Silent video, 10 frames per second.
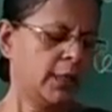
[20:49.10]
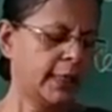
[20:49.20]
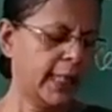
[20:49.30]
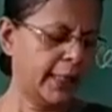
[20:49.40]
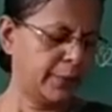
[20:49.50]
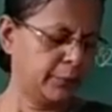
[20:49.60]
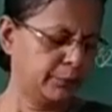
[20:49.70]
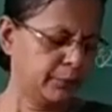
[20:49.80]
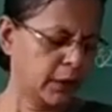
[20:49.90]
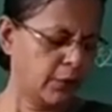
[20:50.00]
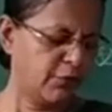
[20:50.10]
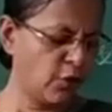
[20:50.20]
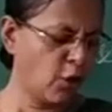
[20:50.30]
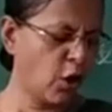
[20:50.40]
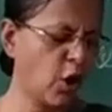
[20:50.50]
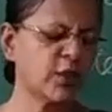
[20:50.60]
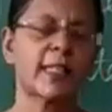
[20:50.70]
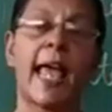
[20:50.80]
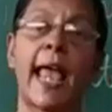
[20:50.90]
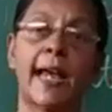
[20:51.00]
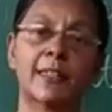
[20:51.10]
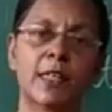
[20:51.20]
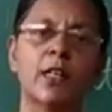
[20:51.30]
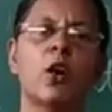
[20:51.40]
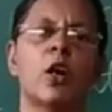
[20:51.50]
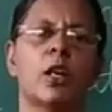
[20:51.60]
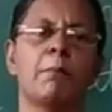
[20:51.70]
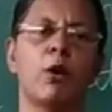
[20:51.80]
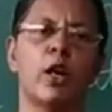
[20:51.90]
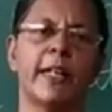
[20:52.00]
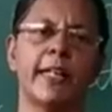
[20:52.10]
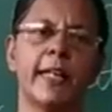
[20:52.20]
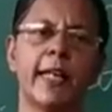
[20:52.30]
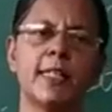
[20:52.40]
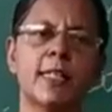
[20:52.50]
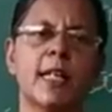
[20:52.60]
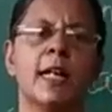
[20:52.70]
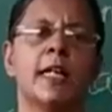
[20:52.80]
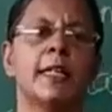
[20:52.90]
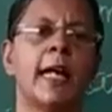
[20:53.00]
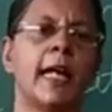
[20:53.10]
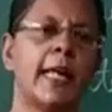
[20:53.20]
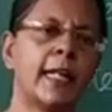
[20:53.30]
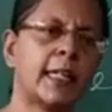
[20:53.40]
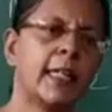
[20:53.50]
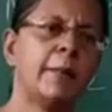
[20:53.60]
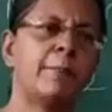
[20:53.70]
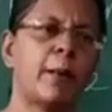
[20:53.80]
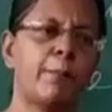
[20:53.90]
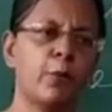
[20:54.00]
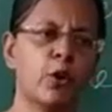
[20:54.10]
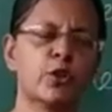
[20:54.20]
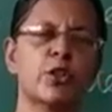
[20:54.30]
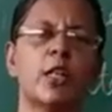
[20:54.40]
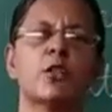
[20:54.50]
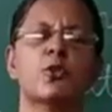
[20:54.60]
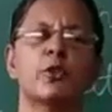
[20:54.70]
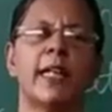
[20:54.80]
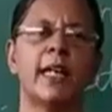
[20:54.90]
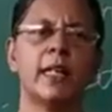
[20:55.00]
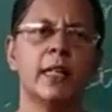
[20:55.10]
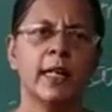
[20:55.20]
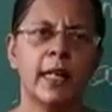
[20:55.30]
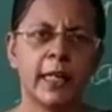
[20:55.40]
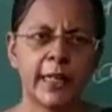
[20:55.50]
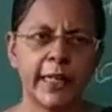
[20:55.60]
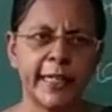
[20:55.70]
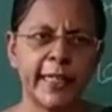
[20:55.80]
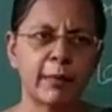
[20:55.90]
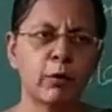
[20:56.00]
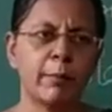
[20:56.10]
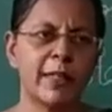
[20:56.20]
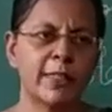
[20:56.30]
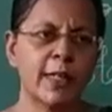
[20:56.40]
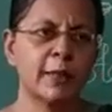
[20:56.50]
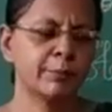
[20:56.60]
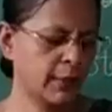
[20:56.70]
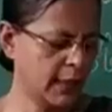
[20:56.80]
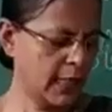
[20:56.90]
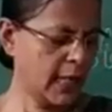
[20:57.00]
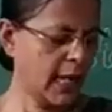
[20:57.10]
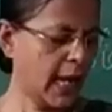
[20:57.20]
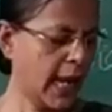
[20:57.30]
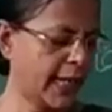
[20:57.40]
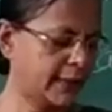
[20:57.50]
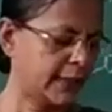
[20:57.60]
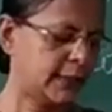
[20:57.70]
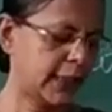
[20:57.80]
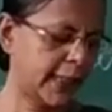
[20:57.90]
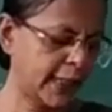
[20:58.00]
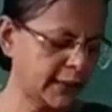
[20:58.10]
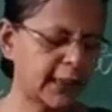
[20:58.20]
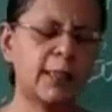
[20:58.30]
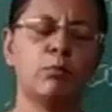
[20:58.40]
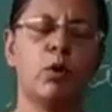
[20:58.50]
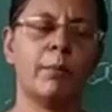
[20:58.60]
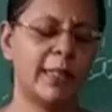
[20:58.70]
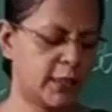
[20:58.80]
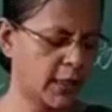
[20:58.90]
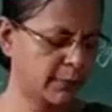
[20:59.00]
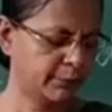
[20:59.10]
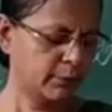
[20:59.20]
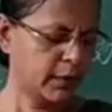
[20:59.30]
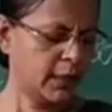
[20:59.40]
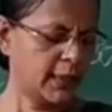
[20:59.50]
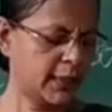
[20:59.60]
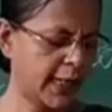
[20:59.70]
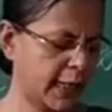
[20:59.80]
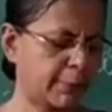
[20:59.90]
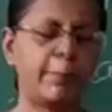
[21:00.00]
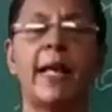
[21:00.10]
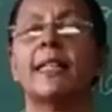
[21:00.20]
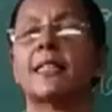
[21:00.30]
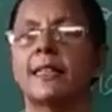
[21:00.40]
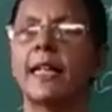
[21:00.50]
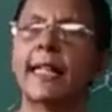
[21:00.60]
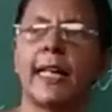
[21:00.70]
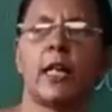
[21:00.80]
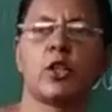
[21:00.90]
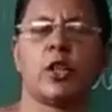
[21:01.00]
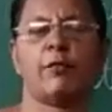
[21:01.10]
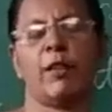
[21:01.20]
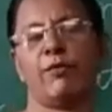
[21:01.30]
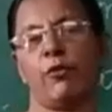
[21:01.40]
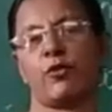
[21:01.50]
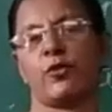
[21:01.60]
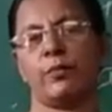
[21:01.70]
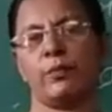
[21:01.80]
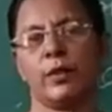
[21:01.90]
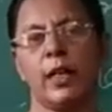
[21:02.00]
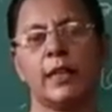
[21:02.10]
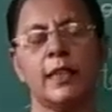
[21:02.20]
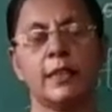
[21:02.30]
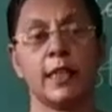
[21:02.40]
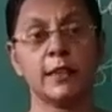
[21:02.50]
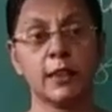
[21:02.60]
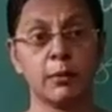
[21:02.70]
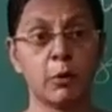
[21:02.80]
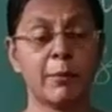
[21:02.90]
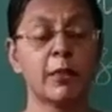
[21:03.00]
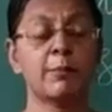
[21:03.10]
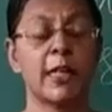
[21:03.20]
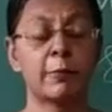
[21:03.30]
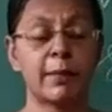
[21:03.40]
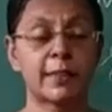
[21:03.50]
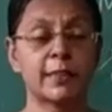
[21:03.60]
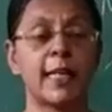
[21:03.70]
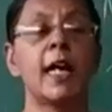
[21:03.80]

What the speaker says: The force acting on a body is directly proportional to the linear momentum, and the change in momentum take place in the direction of the force. And the change in momentum take place in the